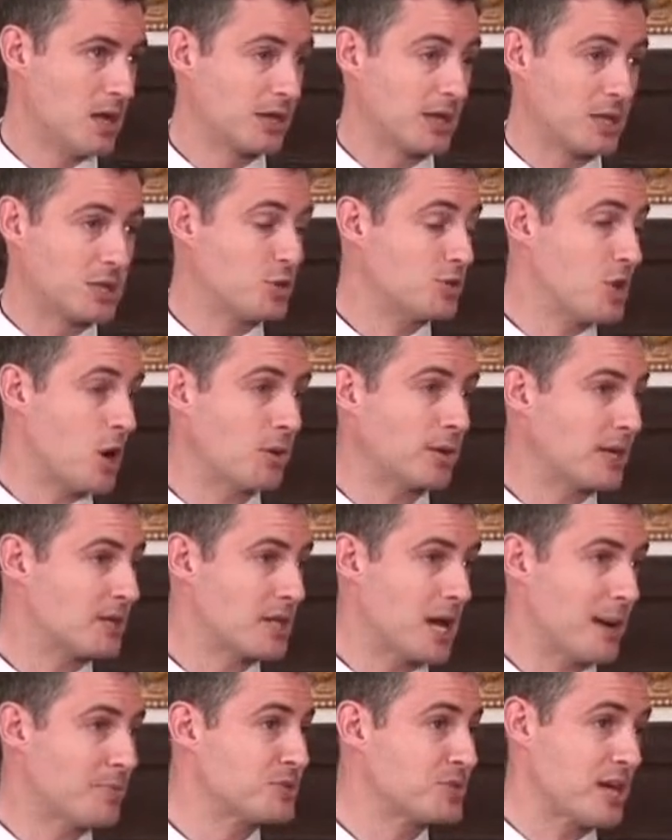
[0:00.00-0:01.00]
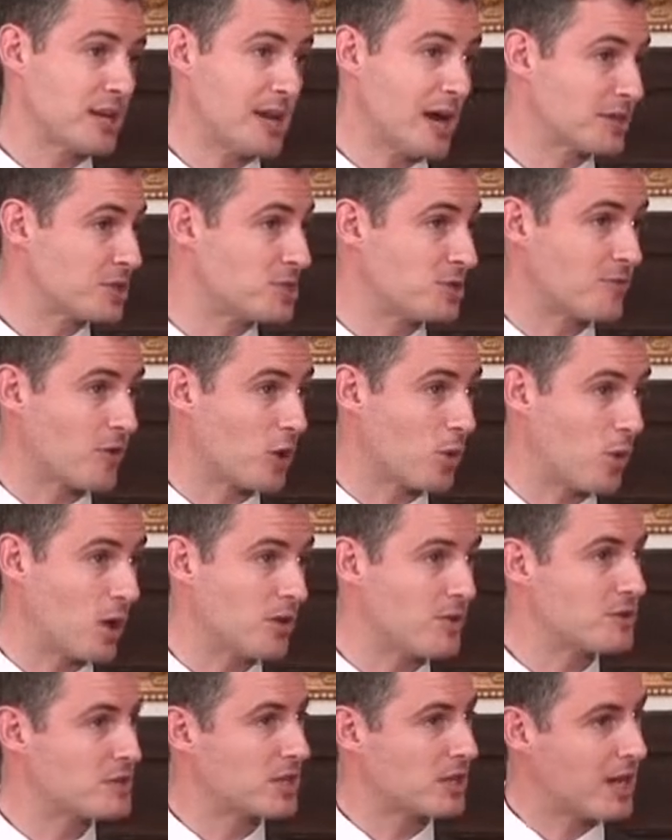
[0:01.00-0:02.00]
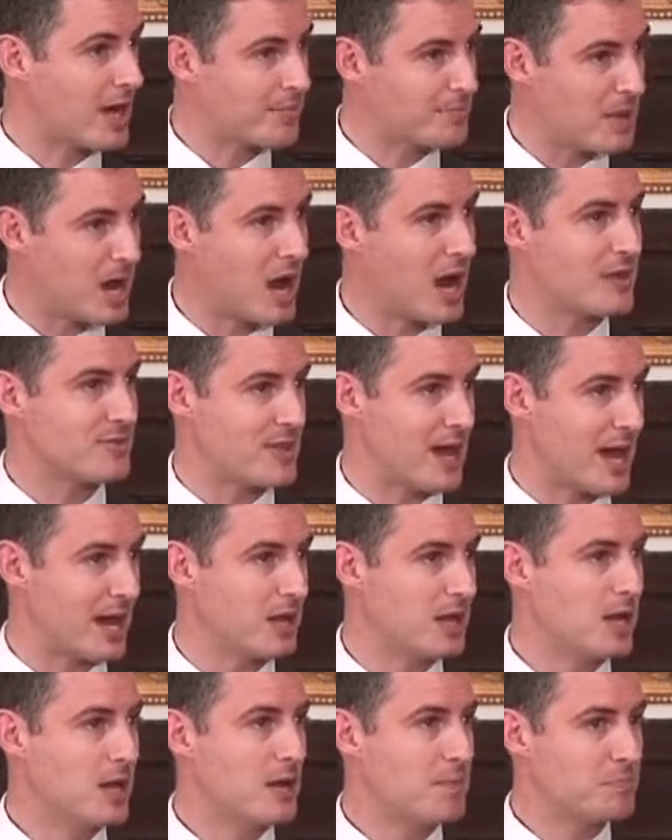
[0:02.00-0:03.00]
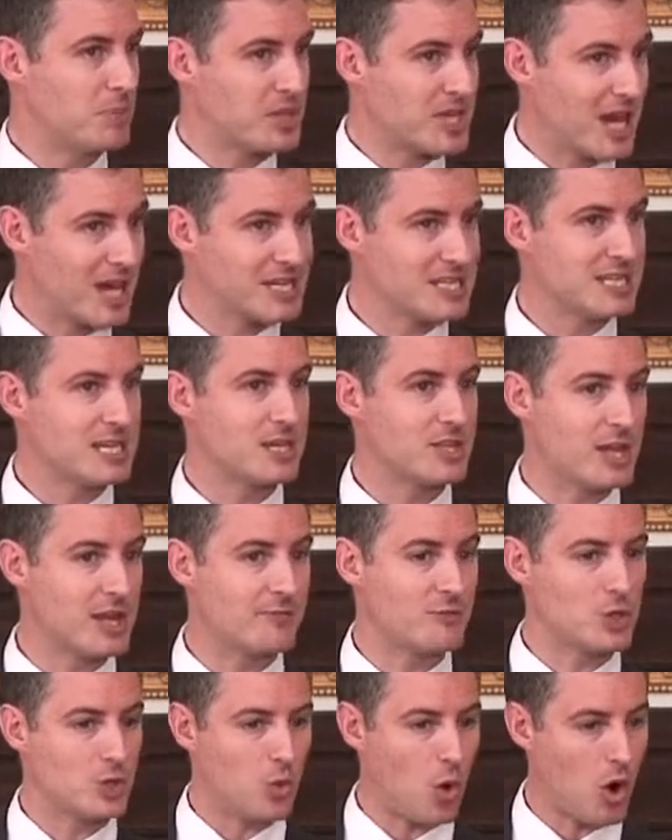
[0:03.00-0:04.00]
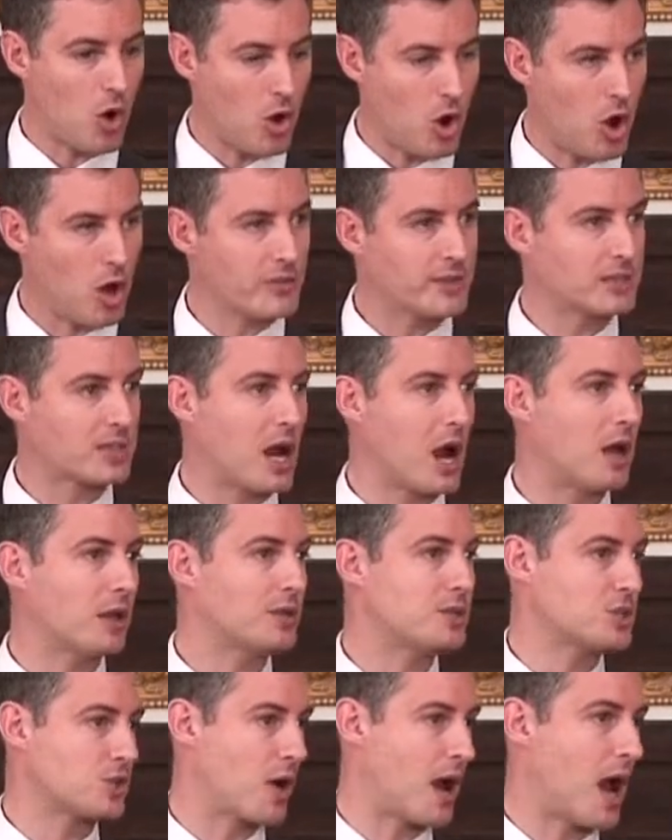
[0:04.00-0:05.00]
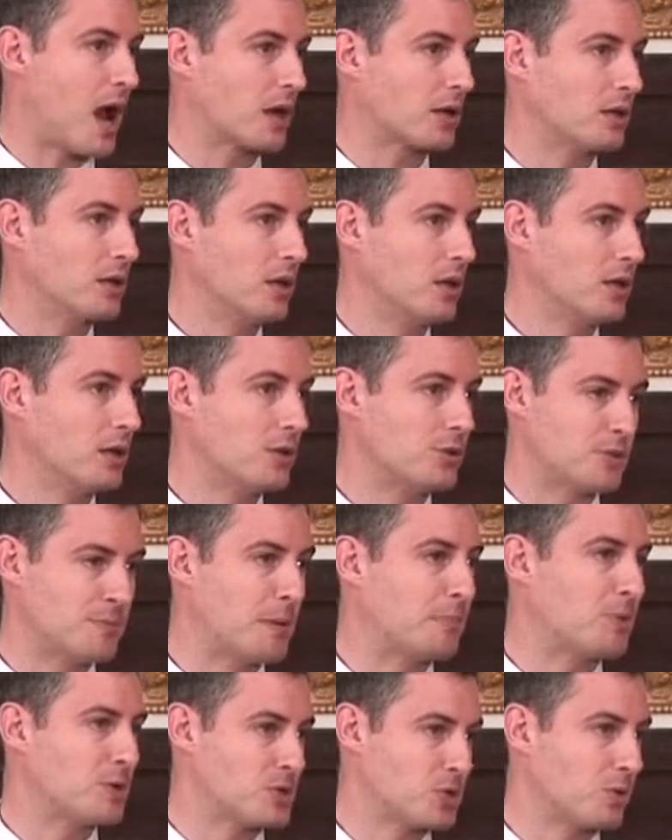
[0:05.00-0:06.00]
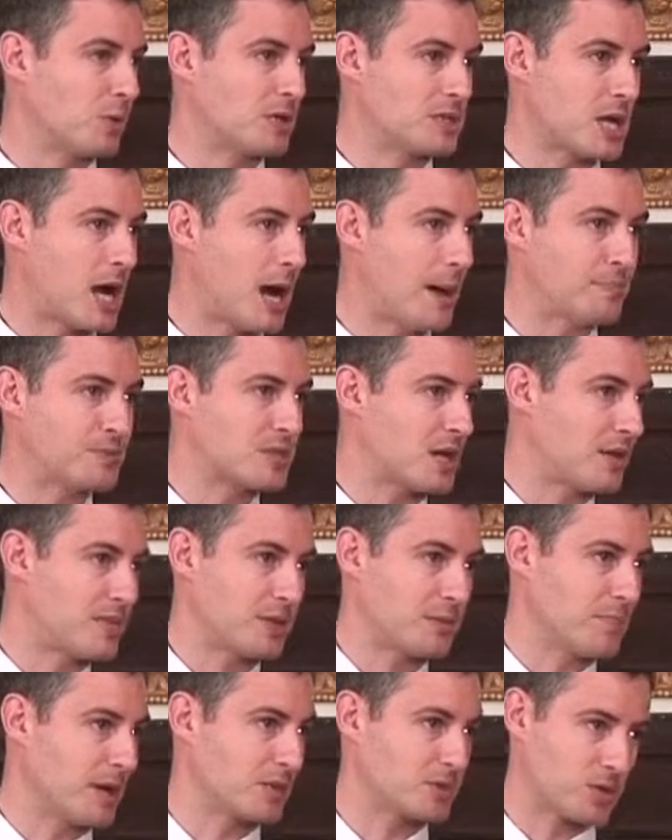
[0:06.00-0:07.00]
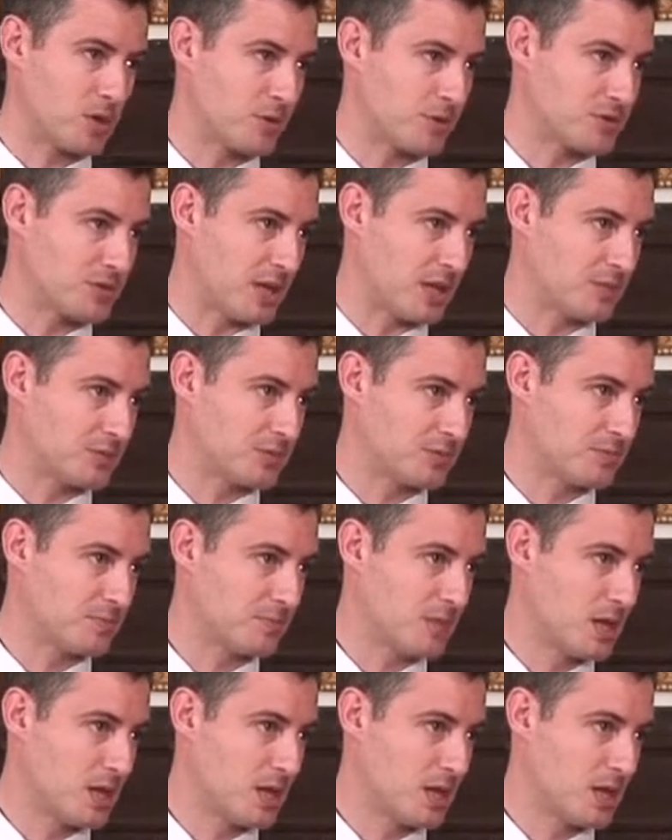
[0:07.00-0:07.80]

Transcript: Kids who don't get TOPS tend not to do very well. There's a lot behind that, but the idea that if you are on the college track, you should be pursuing TOPS, I think makes total sense.